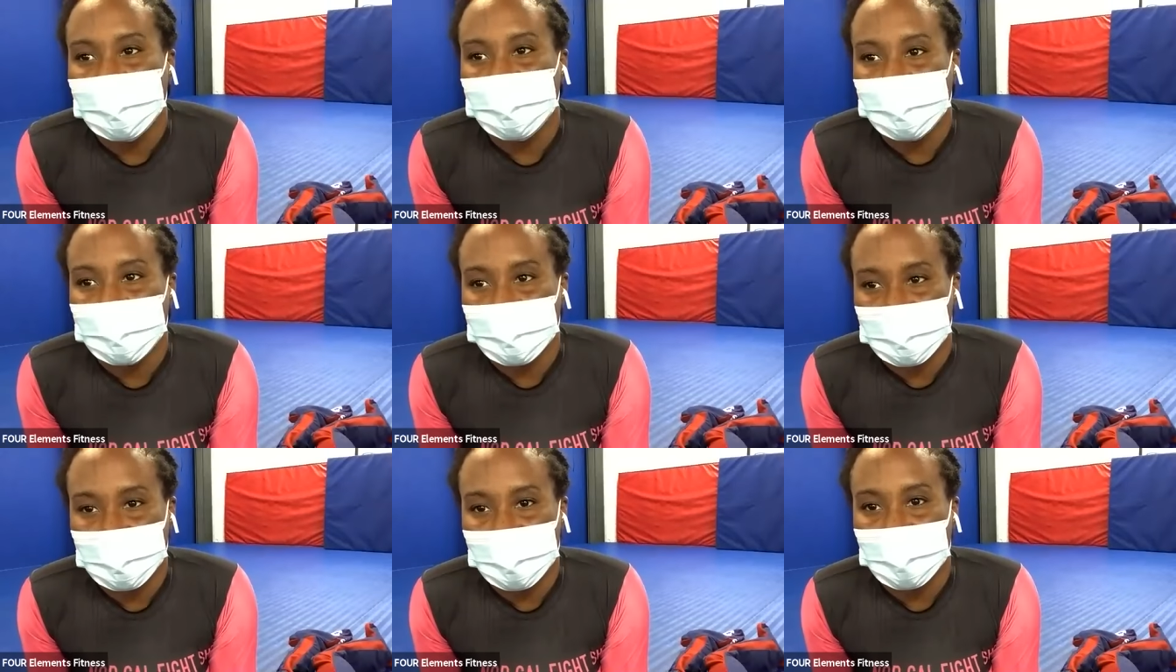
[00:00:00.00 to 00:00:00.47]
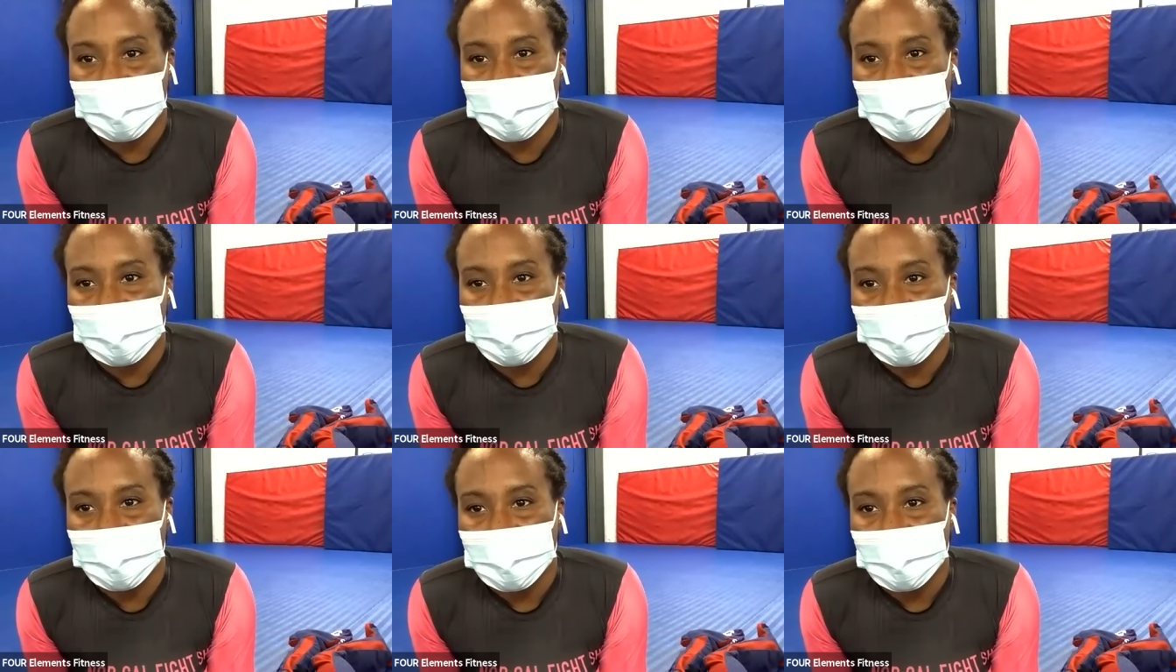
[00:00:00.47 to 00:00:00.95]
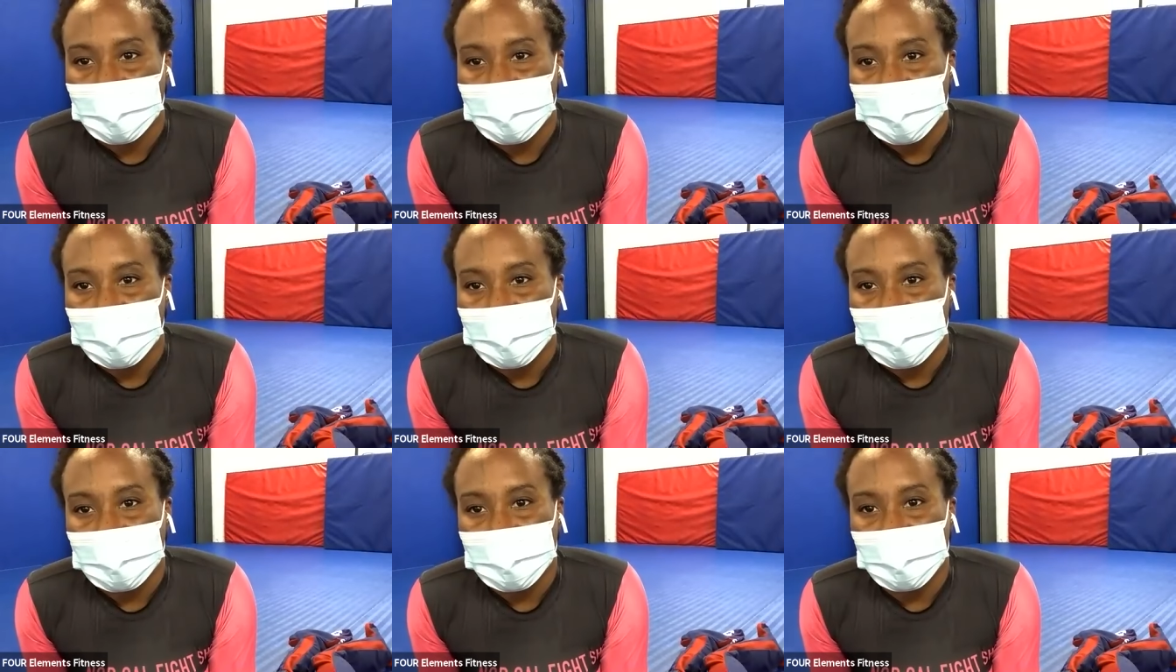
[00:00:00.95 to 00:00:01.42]
for sure.
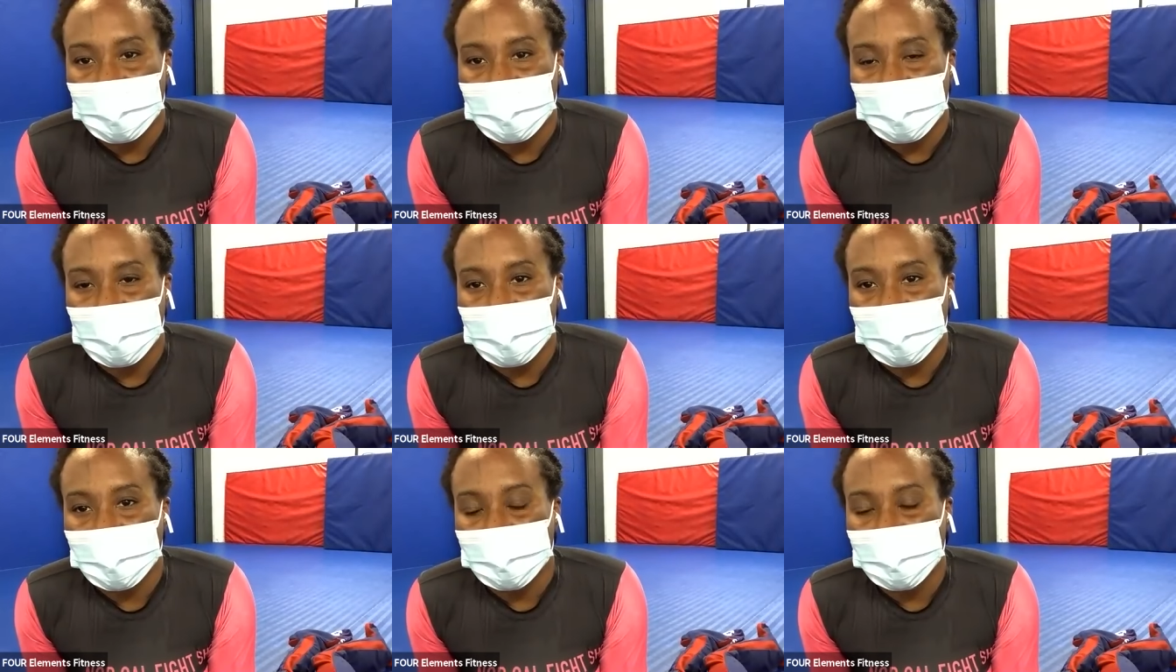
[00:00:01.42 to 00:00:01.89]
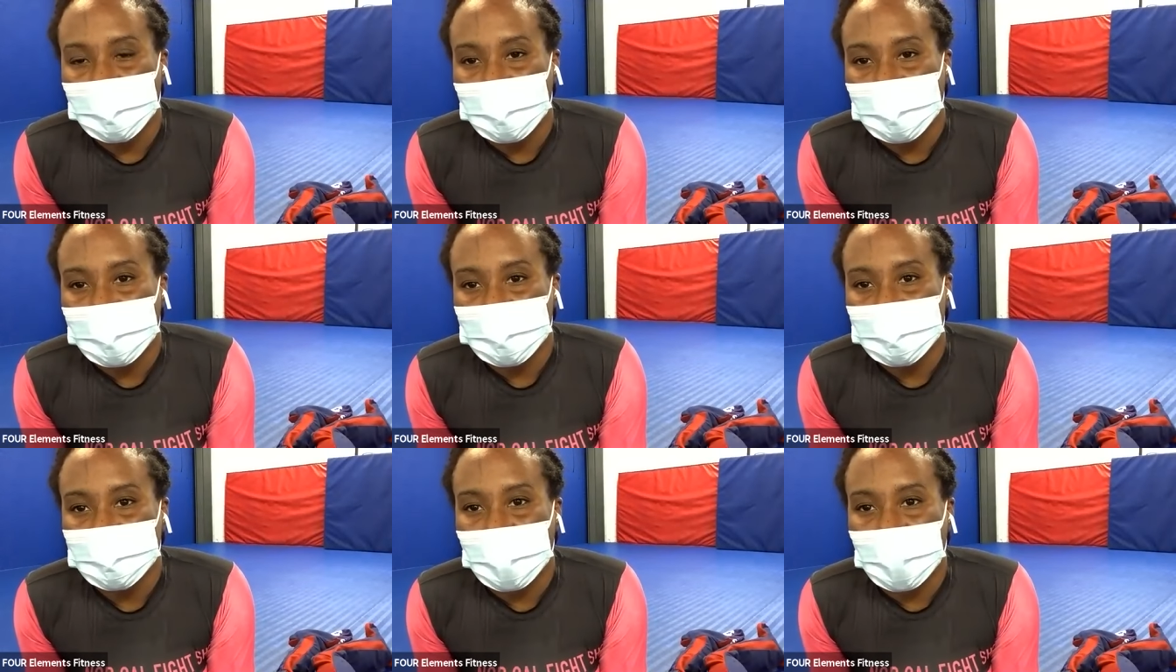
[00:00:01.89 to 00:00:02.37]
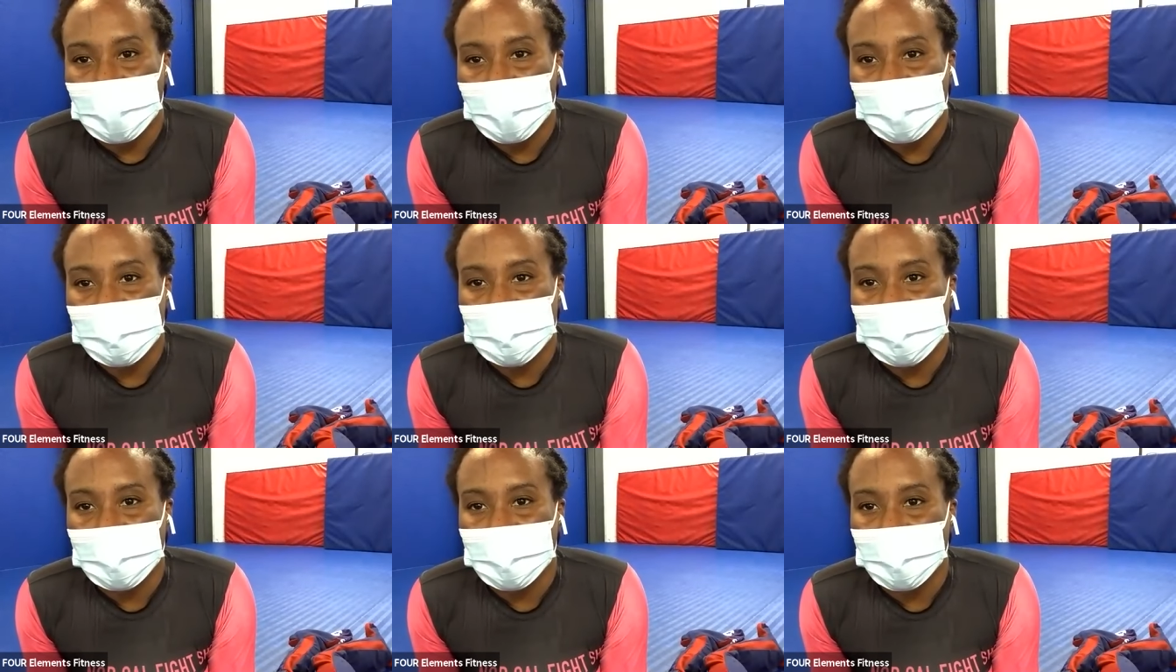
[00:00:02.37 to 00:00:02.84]

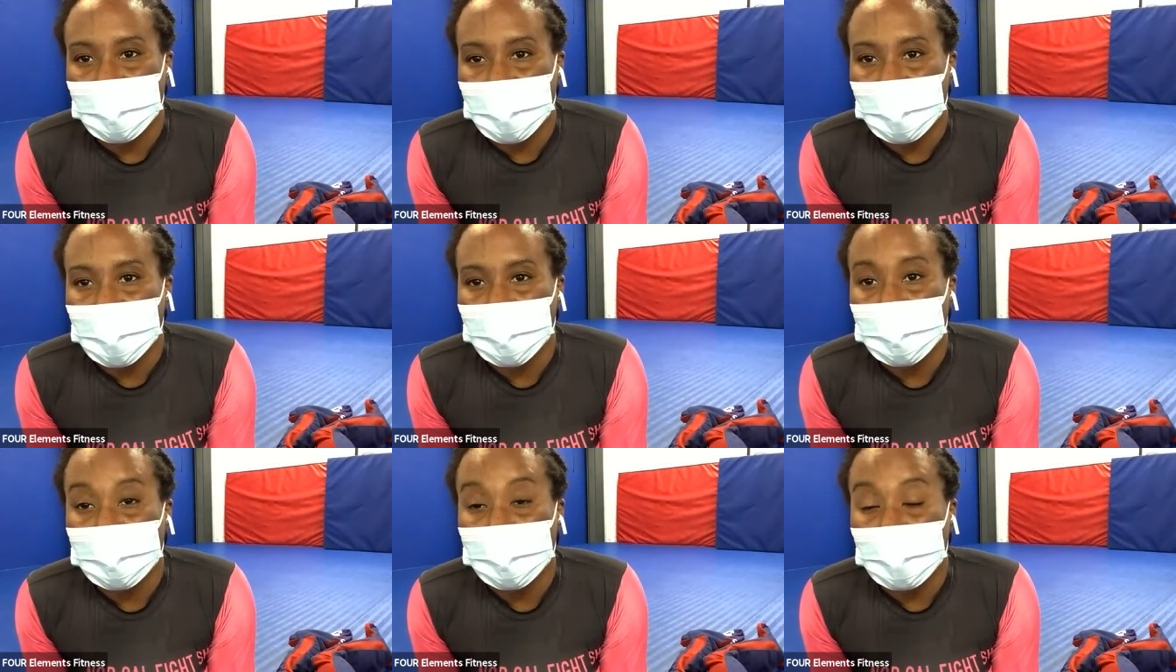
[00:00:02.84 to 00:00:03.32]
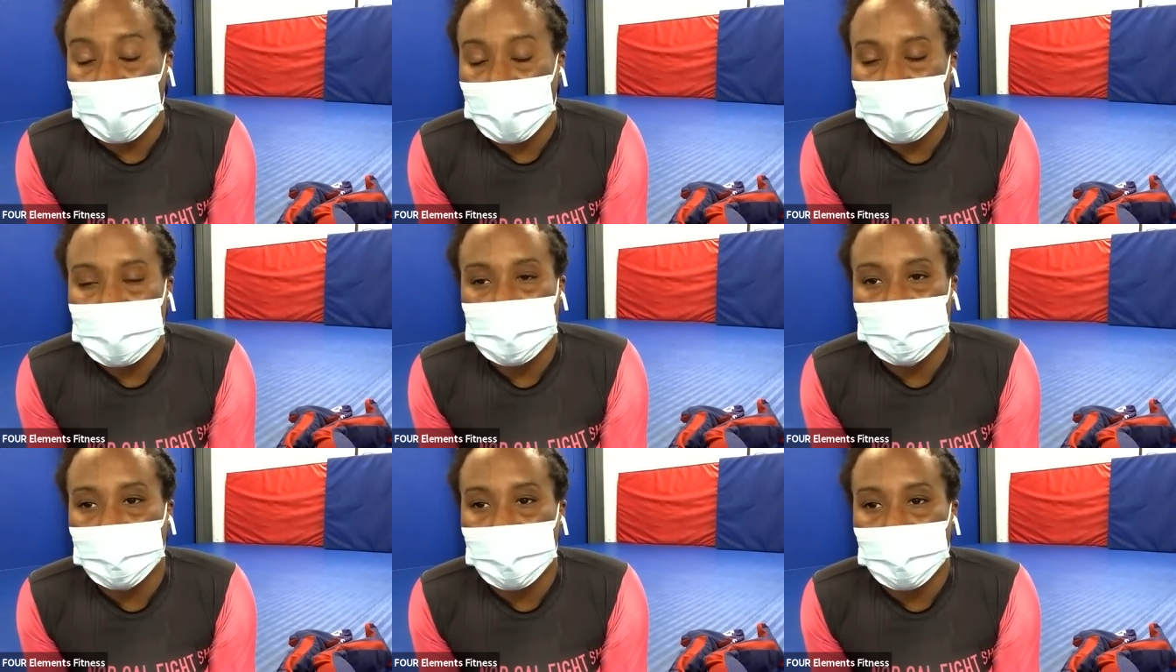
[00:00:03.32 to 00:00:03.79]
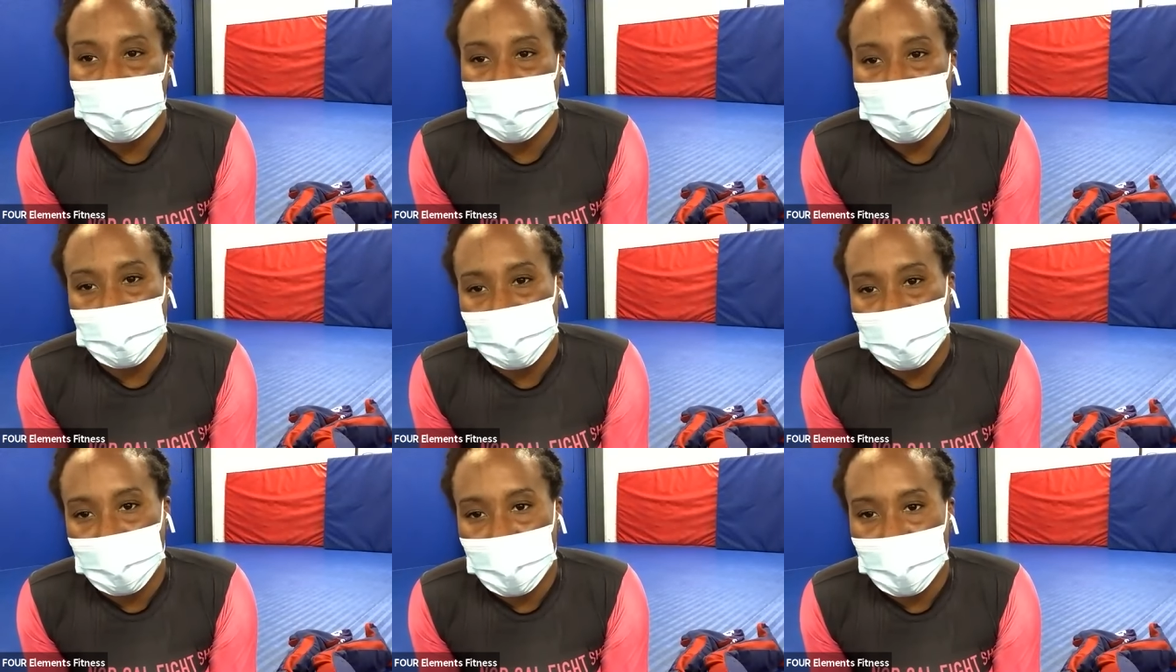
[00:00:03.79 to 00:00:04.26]
Cha, Sarah, how are you guys feeling
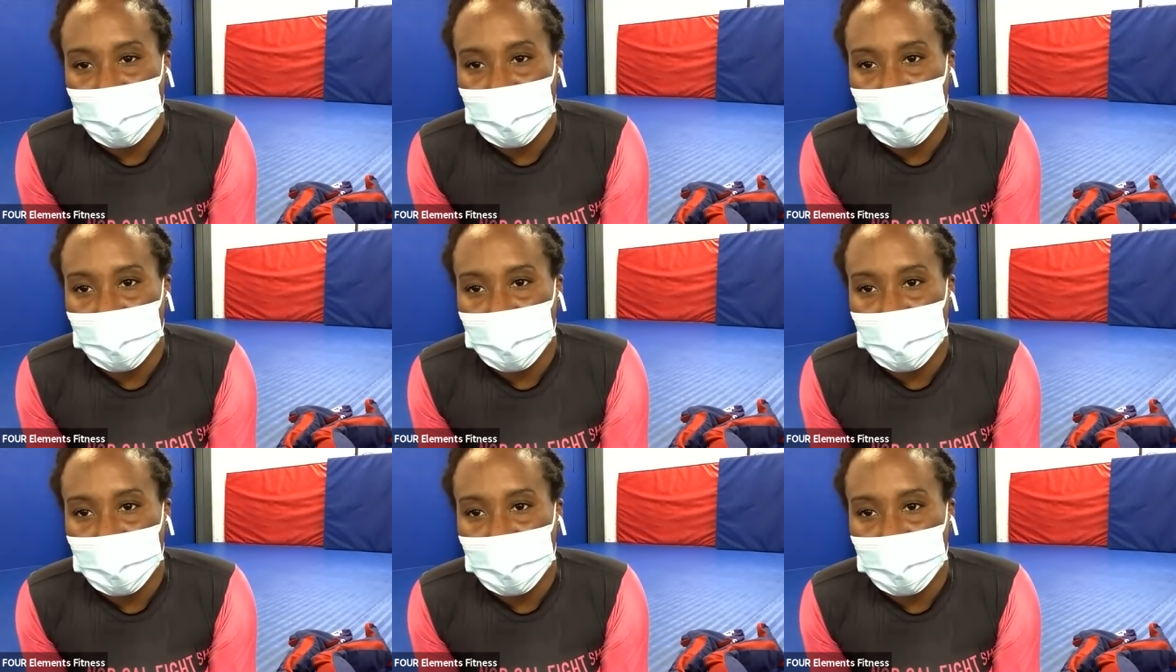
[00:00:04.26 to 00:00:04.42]
with that?